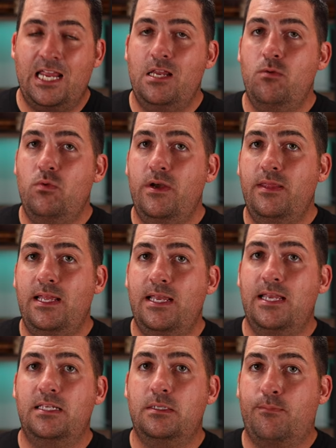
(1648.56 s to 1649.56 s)
Anyone
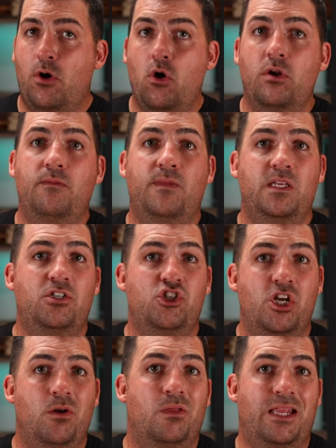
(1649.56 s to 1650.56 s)
that is a part of this
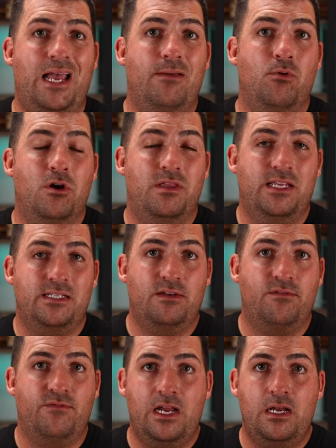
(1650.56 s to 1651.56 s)
shared library that's
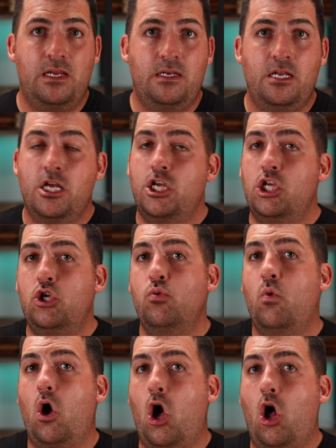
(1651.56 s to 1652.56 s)
invited,
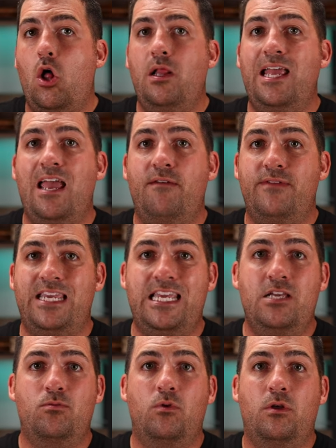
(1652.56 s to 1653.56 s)
you all have
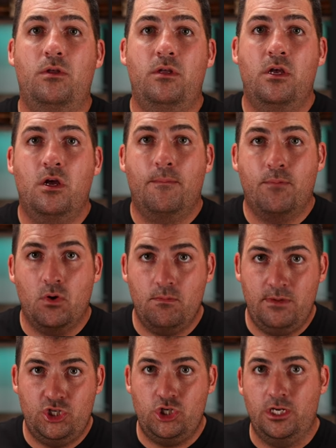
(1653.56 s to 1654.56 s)
equal
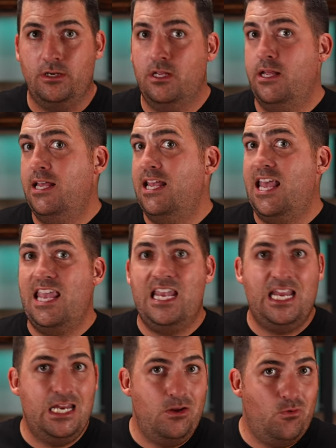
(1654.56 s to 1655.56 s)
permission.
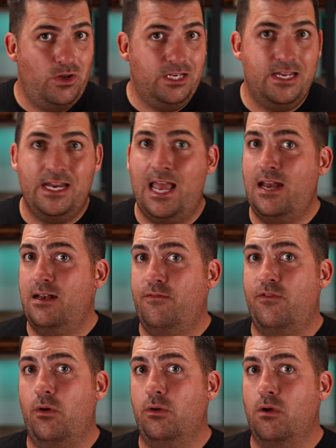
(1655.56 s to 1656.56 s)
Anyone can edit a
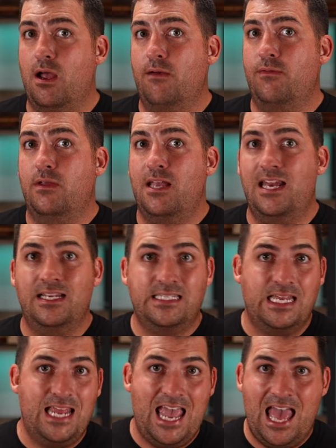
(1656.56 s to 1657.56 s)
photograph, and
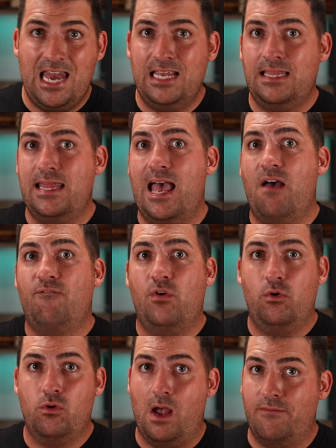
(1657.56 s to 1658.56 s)
it's going to edit that
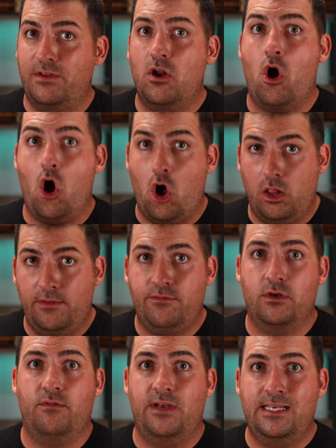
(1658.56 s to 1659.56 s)
photograph on all of
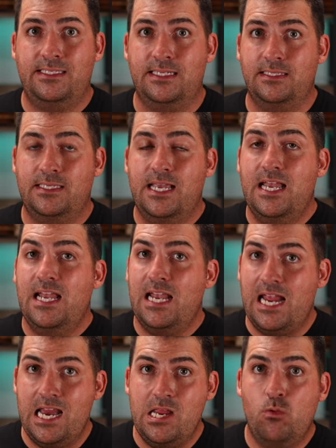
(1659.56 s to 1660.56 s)
your devices.
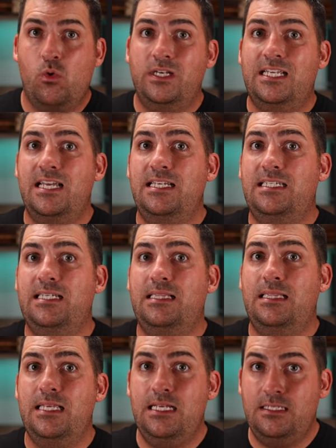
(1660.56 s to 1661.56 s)
Anyone can
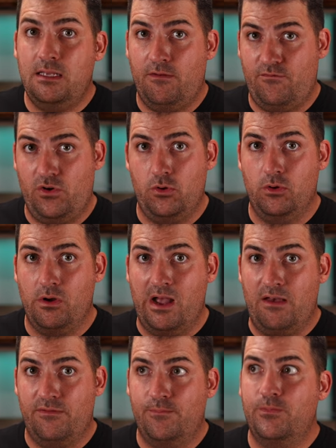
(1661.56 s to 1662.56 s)
delete a
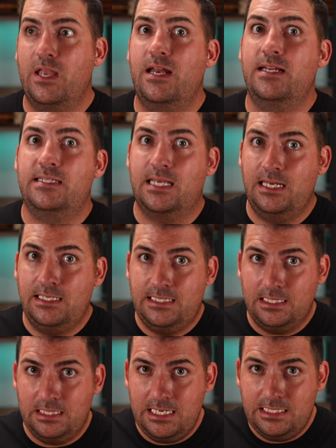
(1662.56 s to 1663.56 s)
photograph, and it's going to
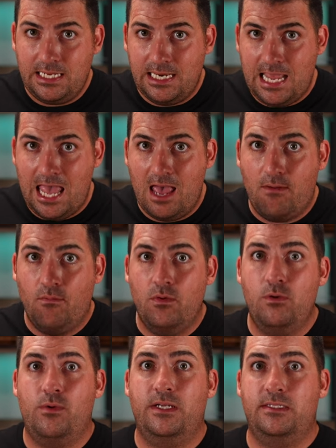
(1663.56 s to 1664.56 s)
delete on
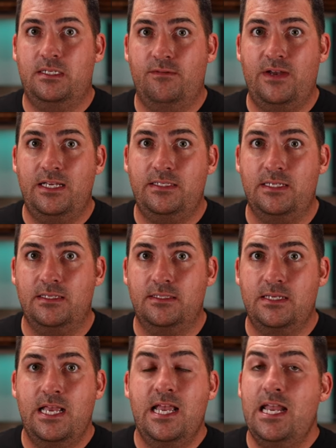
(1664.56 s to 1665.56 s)
everyone's
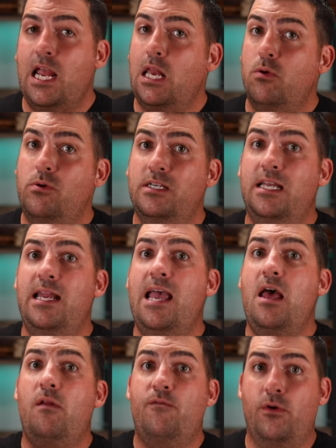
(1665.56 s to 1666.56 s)
devices. Anyone can
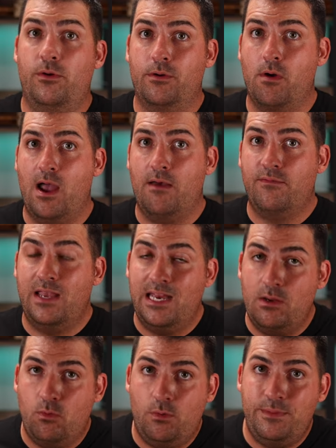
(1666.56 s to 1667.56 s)
add a photograph,
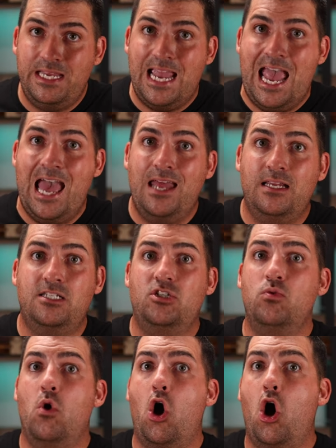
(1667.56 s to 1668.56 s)
and it will be added
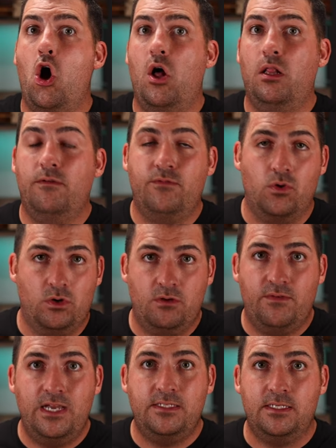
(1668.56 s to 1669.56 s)
to all of your
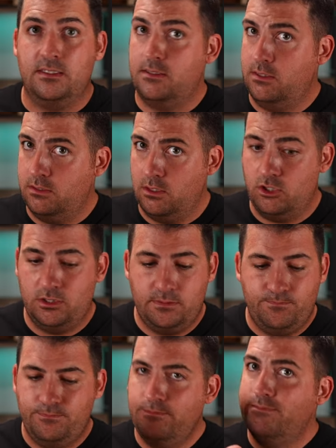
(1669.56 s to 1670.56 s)
devices. So just